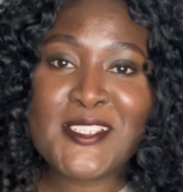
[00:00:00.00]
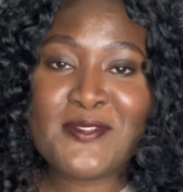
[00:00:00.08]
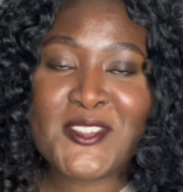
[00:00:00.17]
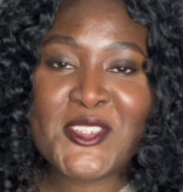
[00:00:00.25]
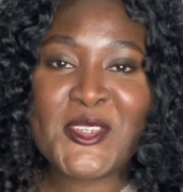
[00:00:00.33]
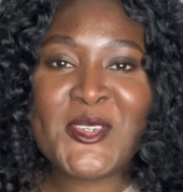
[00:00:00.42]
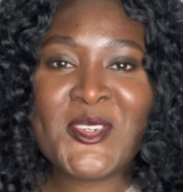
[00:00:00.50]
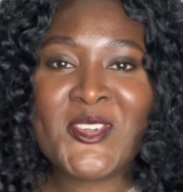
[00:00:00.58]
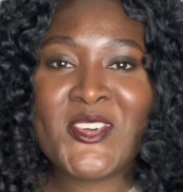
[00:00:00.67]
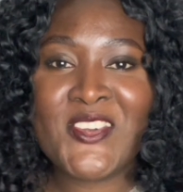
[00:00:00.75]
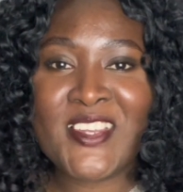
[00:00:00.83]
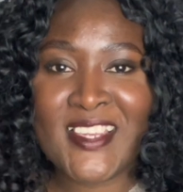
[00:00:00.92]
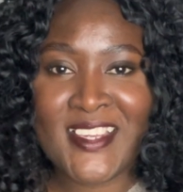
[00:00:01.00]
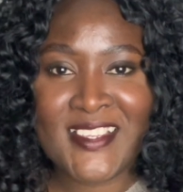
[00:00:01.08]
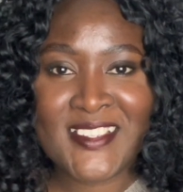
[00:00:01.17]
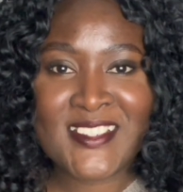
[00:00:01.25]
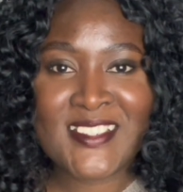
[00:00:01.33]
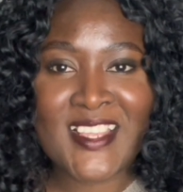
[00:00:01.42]
Video
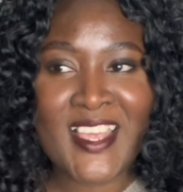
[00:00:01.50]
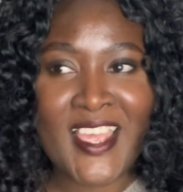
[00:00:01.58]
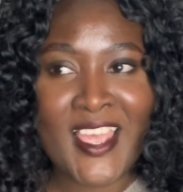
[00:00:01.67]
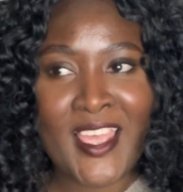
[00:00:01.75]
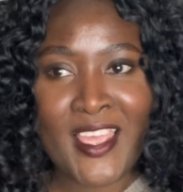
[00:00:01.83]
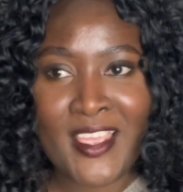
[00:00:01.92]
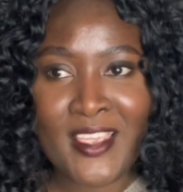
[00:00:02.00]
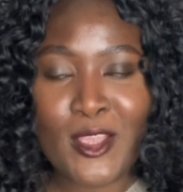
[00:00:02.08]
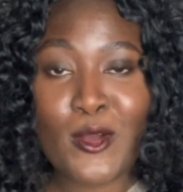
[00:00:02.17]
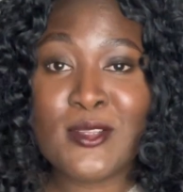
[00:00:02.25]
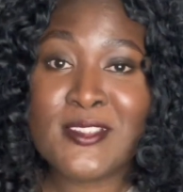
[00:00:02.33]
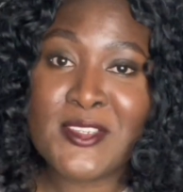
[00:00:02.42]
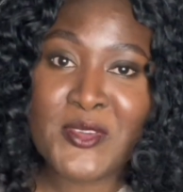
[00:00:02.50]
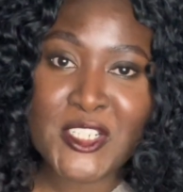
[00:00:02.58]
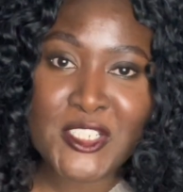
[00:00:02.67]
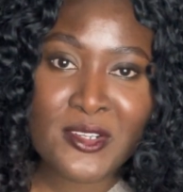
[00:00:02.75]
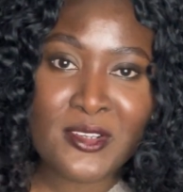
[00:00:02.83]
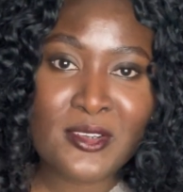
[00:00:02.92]
is a
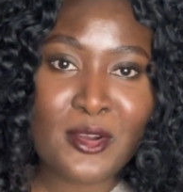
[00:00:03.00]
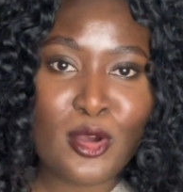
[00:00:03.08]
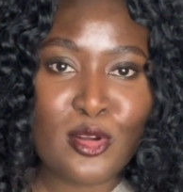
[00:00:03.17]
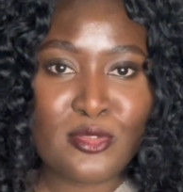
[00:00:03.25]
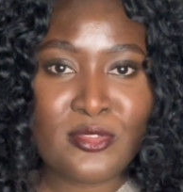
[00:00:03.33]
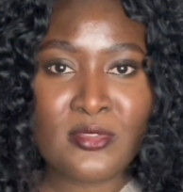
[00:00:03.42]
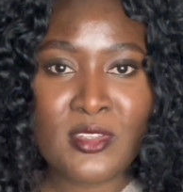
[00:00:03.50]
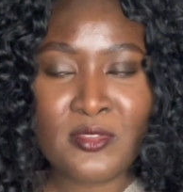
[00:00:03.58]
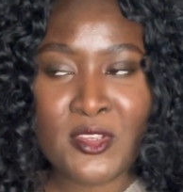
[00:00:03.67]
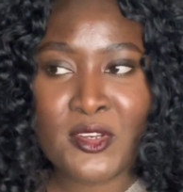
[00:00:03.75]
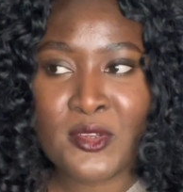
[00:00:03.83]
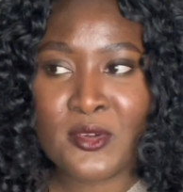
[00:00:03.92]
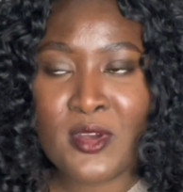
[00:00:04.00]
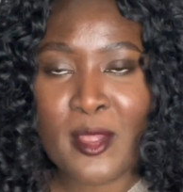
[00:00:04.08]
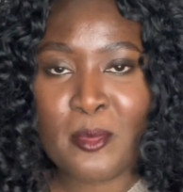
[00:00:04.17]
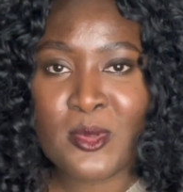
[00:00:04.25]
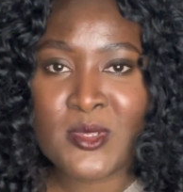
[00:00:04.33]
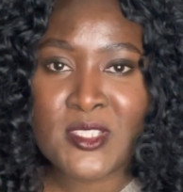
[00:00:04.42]
continuation of the video I
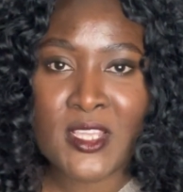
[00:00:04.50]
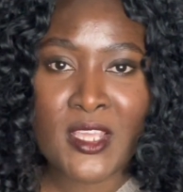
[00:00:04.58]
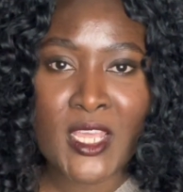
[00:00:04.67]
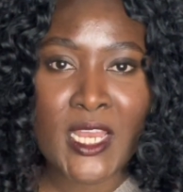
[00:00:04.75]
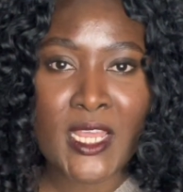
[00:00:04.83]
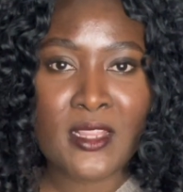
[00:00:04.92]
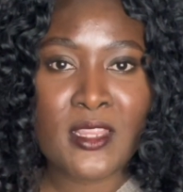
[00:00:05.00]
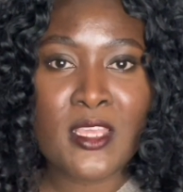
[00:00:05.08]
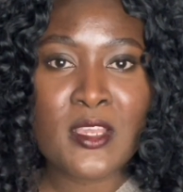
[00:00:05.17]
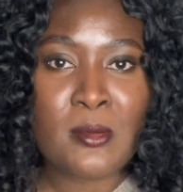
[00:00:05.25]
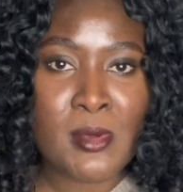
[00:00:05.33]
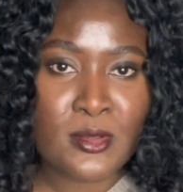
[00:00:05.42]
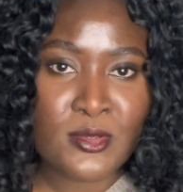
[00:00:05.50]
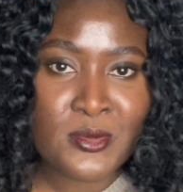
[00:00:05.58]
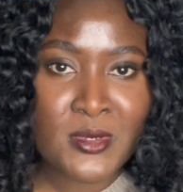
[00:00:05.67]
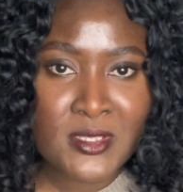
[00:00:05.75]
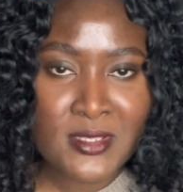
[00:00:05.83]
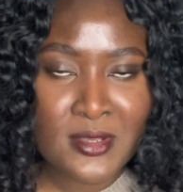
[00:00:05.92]
posted I think about 2
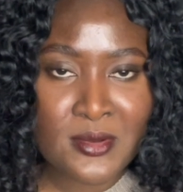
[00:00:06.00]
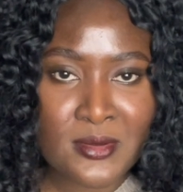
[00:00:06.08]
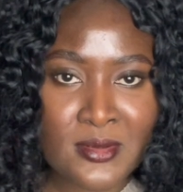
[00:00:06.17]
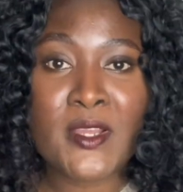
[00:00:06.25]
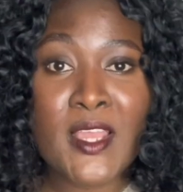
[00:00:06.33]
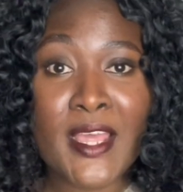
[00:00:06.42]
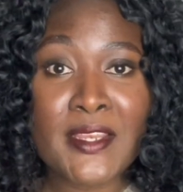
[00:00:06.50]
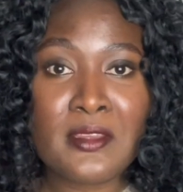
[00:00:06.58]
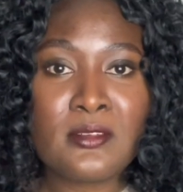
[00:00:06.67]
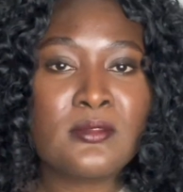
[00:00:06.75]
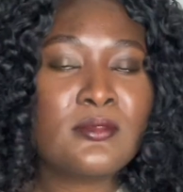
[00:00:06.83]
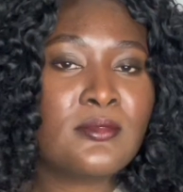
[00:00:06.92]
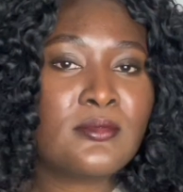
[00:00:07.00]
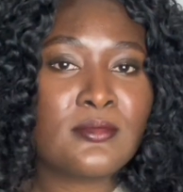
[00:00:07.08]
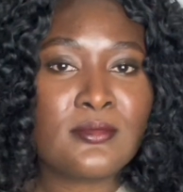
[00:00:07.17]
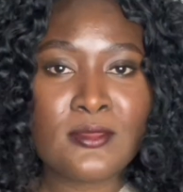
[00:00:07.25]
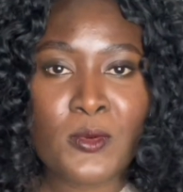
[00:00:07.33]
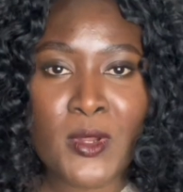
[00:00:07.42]
weeks ago regarding
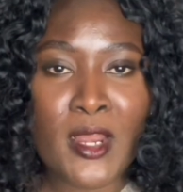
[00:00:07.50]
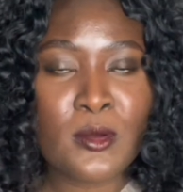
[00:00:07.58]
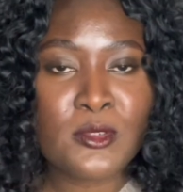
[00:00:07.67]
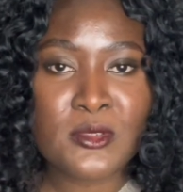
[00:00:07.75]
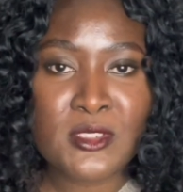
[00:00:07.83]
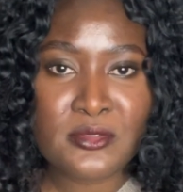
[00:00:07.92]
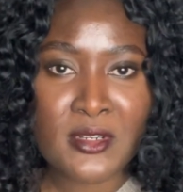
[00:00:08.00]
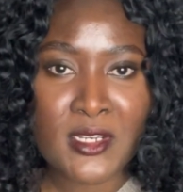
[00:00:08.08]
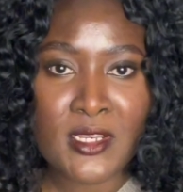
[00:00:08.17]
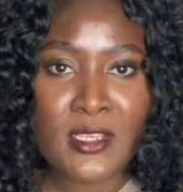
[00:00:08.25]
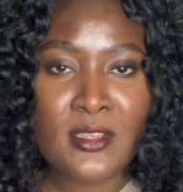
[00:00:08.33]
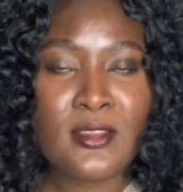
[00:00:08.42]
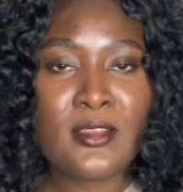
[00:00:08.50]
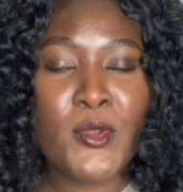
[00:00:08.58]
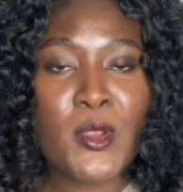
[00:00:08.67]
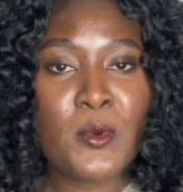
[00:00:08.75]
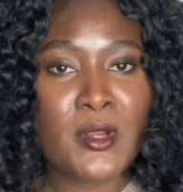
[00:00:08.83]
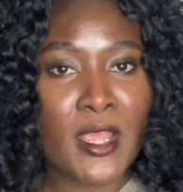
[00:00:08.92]
what I'll do differently
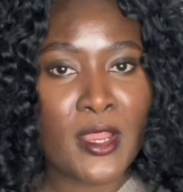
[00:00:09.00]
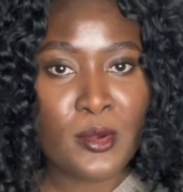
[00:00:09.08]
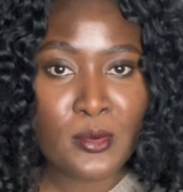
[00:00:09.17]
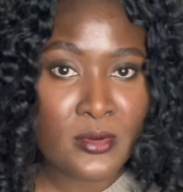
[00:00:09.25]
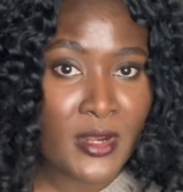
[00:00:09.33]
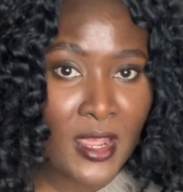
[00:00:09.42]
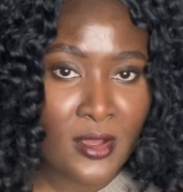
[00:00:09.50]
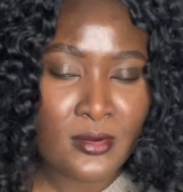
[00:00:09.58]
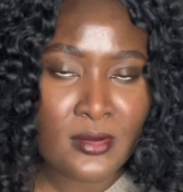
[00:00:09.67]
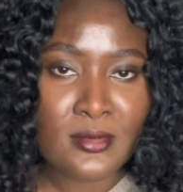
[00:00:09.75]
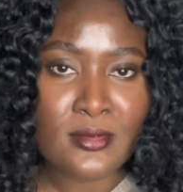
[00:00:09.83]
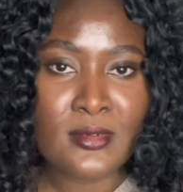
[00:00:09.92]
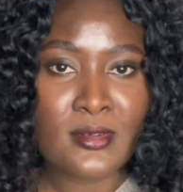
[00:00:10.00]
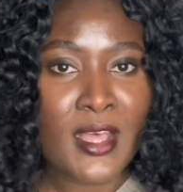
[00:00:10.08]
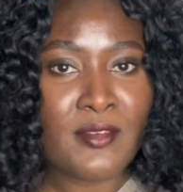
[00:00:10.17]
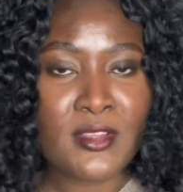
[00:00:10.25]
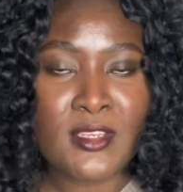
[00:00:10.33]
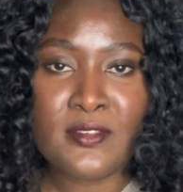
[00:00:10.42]
knowing what I know now,
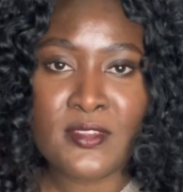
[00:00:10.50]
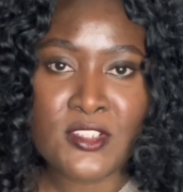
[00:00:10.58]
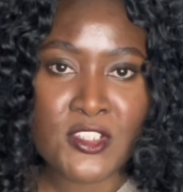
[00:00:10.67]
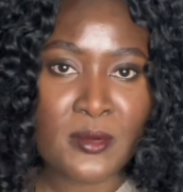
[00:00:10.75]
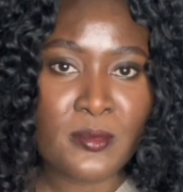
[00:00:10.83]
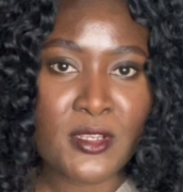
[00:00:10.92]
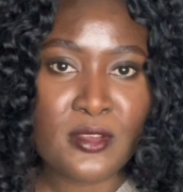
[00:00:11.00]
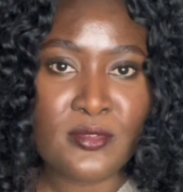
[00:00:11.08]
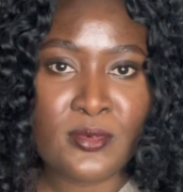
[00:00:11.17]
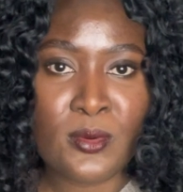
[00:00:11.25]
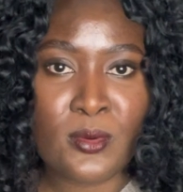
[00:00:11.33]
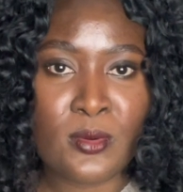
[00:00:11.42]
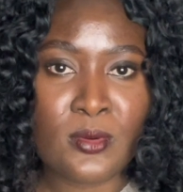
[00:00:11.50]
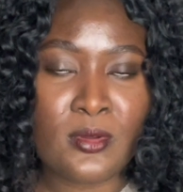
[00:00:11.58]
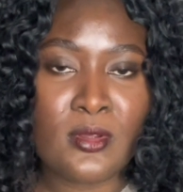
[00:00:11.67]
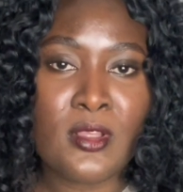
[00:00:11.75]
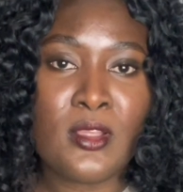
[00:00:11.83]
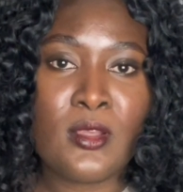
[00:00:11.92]
having lived in Germany for
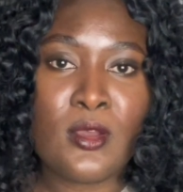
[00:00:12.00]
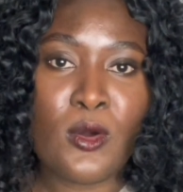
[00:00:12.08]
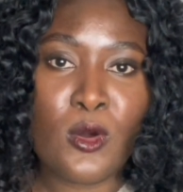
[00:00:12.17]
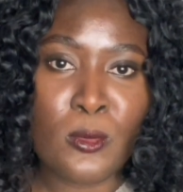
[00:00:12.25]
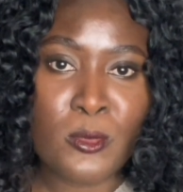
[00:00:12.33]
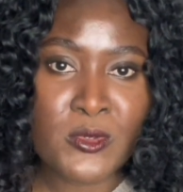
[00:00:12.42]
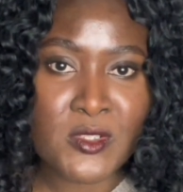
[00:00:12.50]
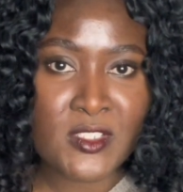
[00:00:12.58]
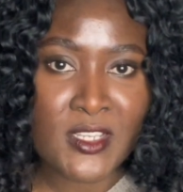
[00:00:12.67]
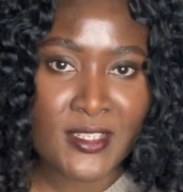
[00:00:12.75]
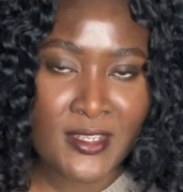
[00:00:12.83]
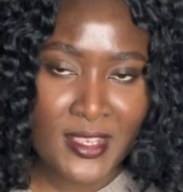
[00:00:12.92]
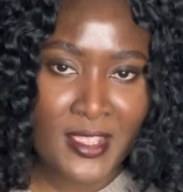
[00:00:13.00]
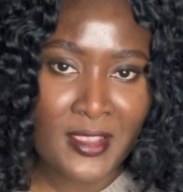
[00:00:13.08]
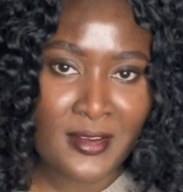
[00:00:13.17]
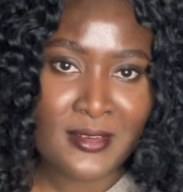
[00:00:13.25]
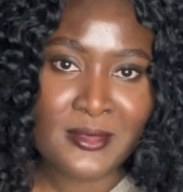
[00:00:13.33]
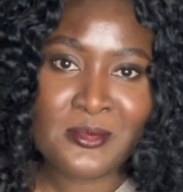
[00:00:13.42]
almost a decade.